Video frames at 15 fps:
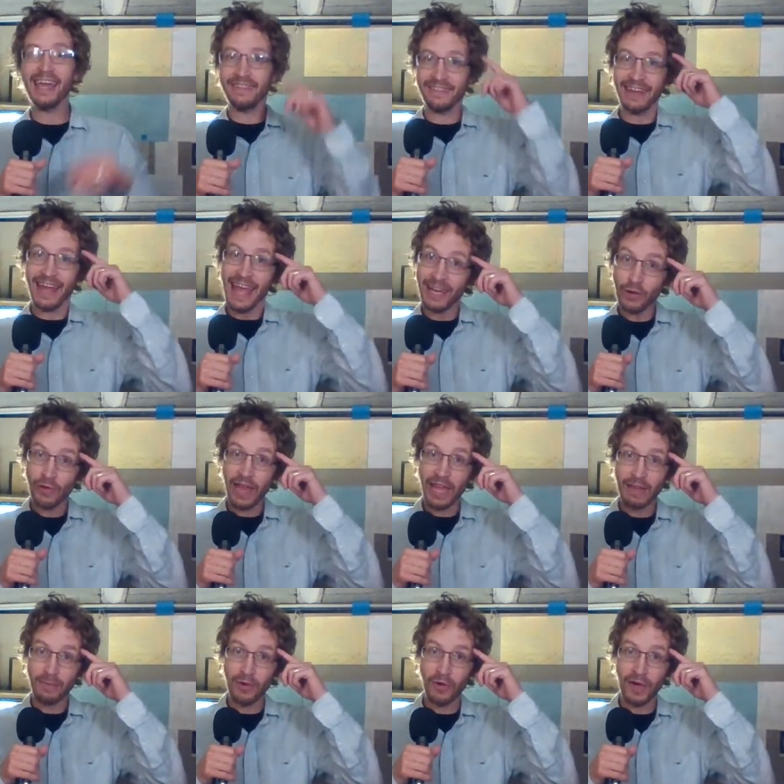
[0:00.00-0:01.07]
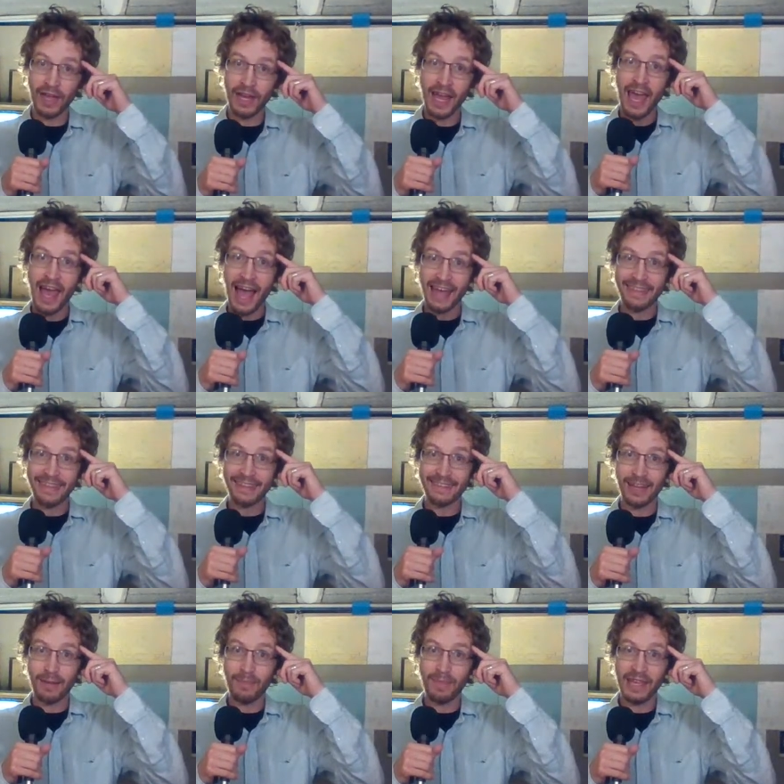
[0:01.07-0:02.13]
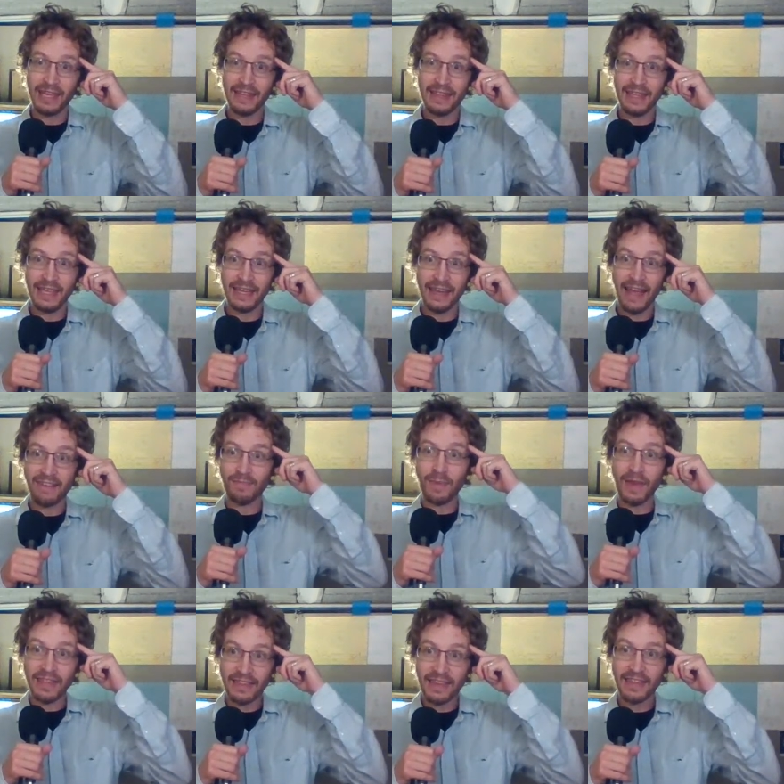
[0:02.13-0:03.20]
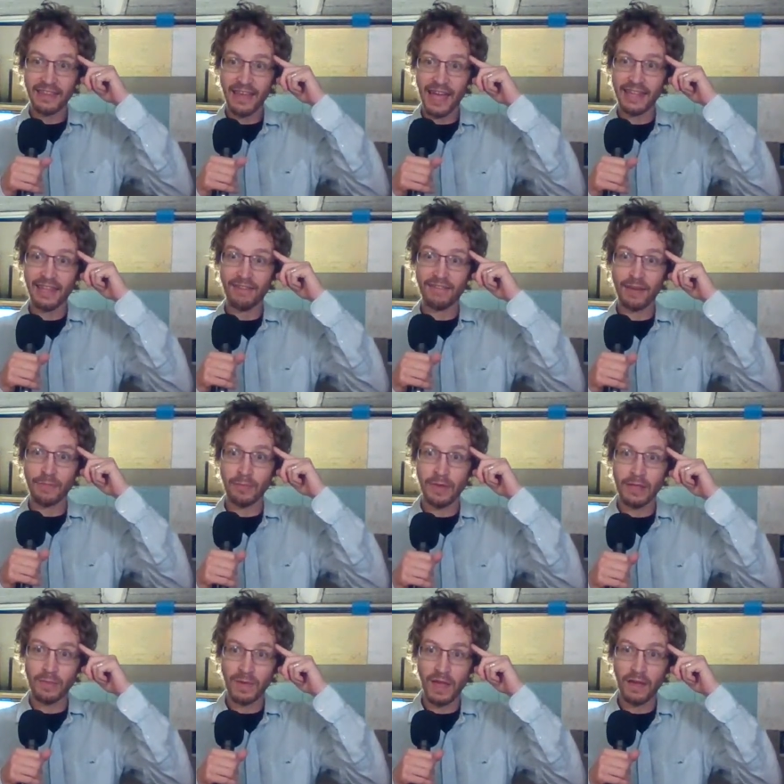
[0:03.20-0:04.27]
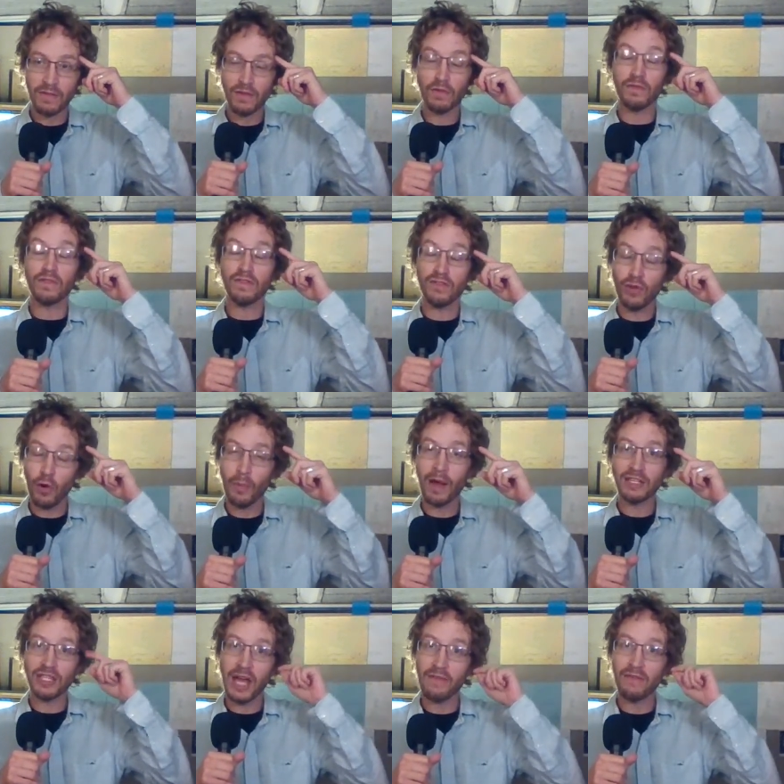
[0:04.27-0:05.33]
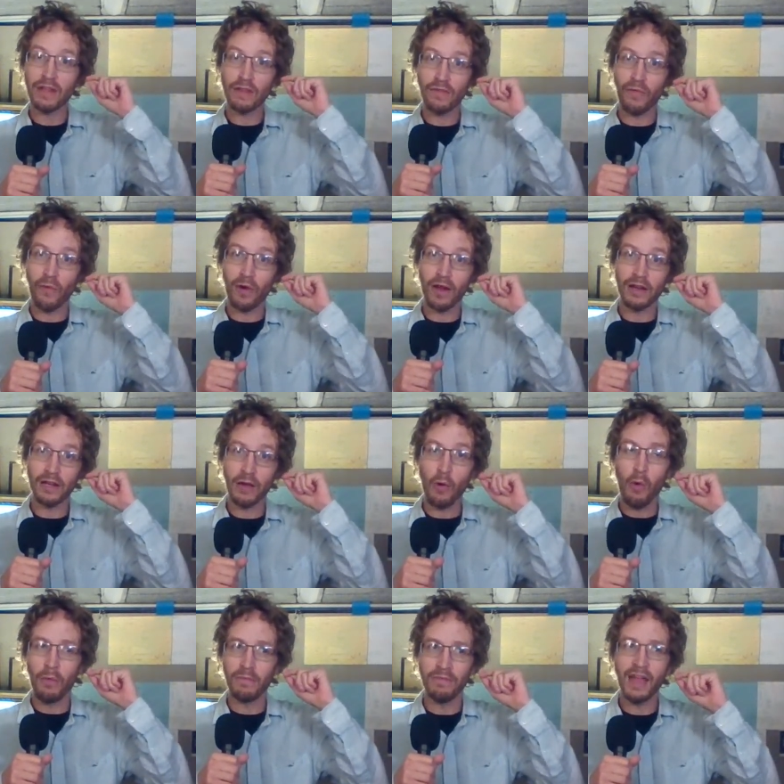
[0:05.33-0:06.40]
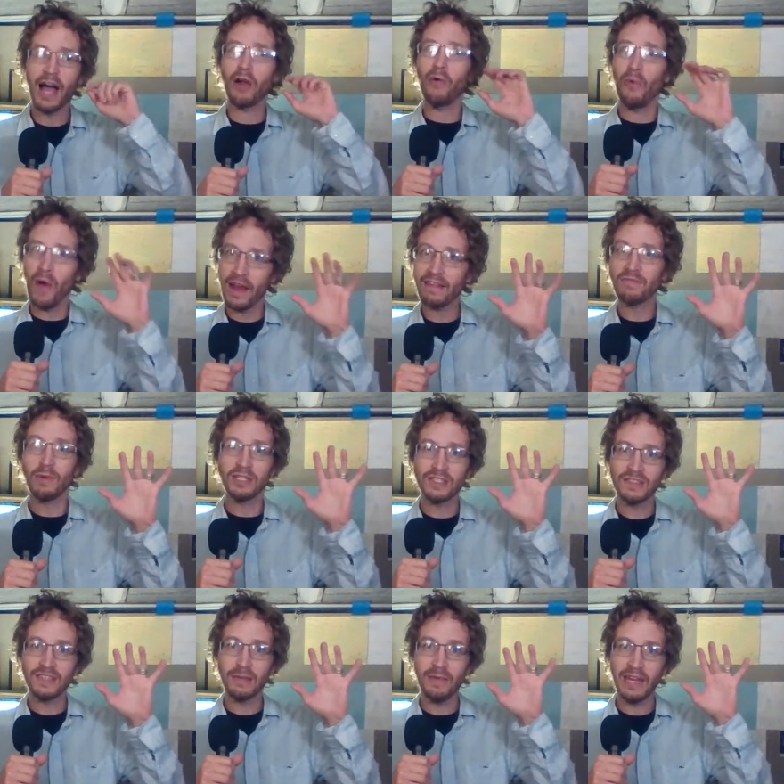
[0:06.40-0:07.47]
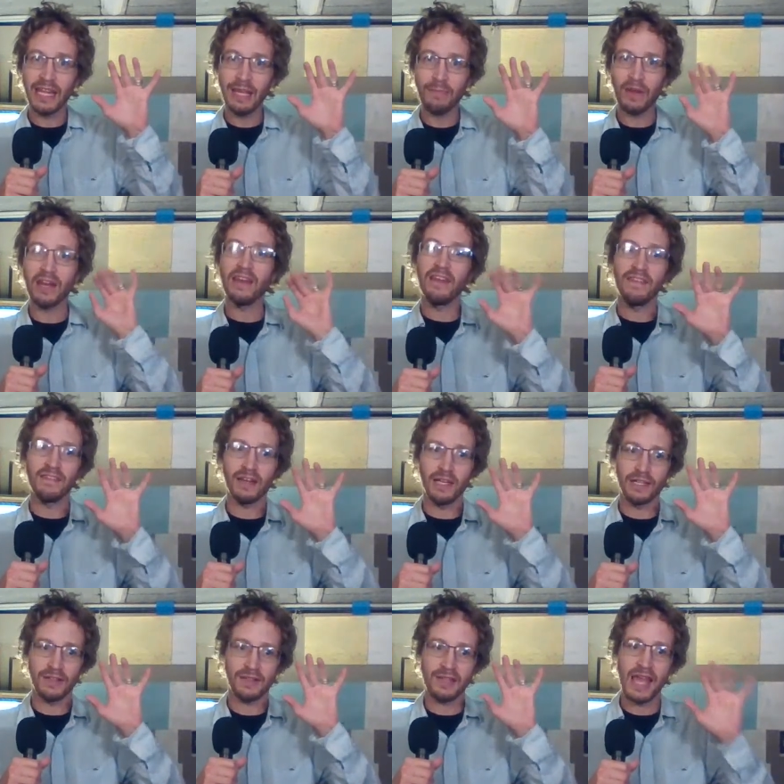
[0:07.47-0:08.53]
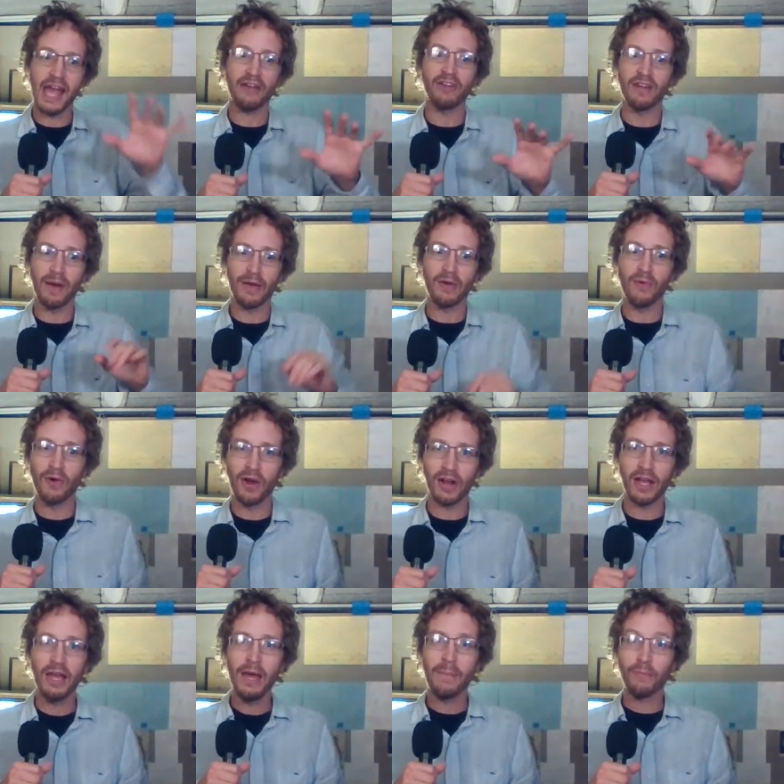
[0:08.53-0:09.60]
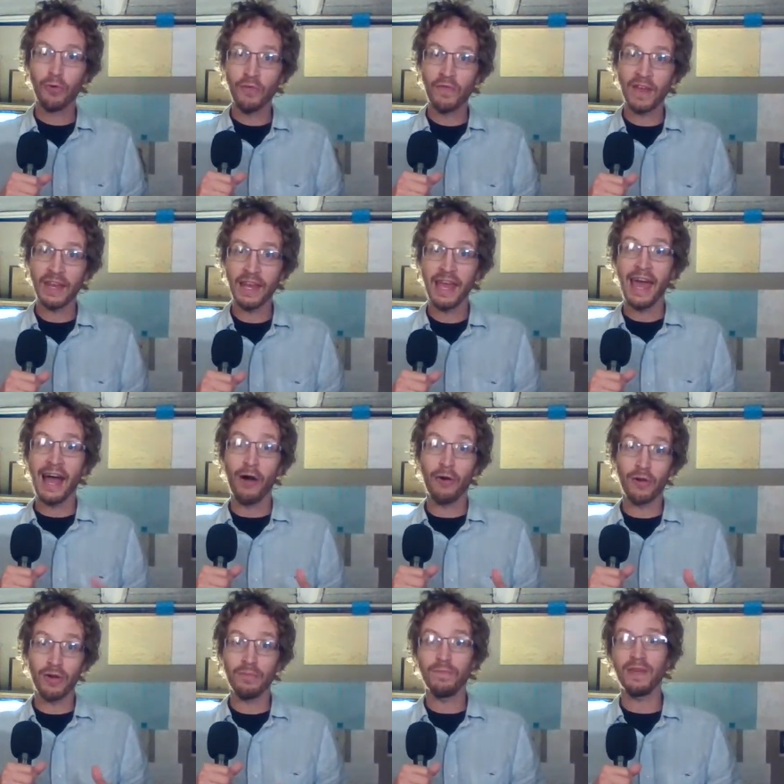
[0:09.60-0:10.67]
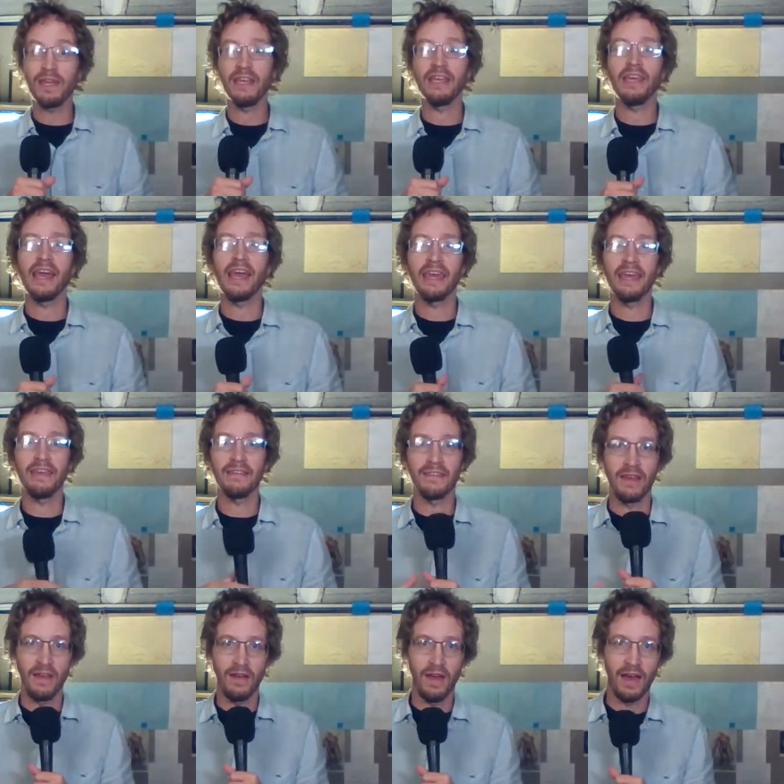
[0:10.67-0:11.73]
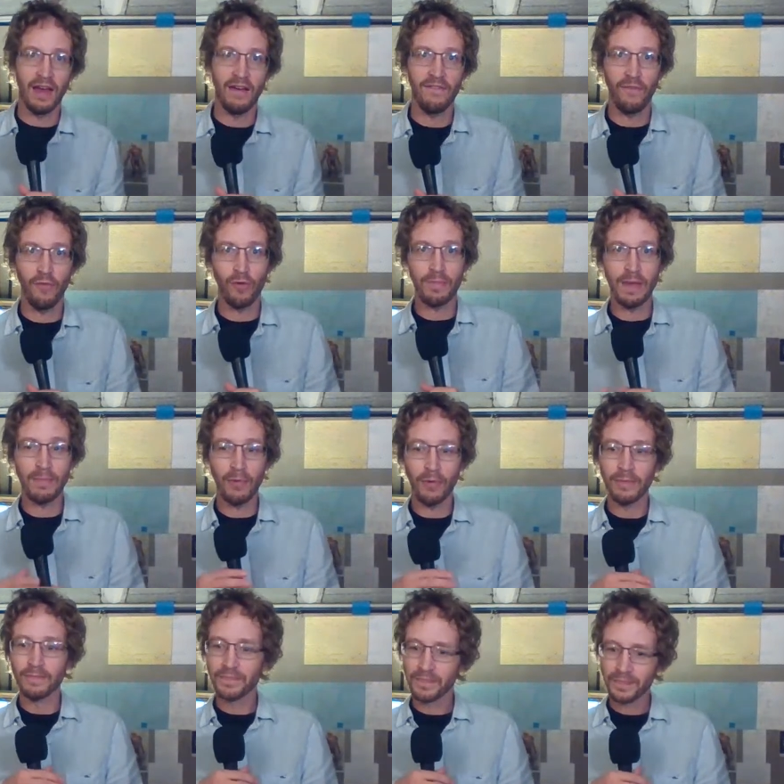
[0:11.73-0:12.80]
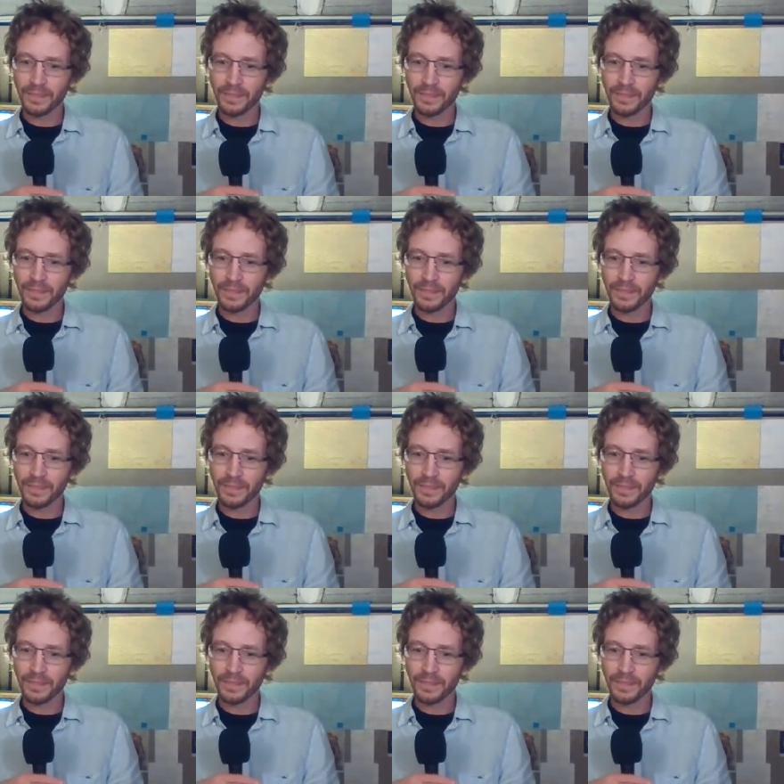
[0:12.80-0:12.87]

It's an endocannabinoid. I think it's going to be the next big thing in dietary supplements because there's so much evidence for it. Now, not quite as much as CBD, but it is a staggering amount of work proving how good PEA is for people.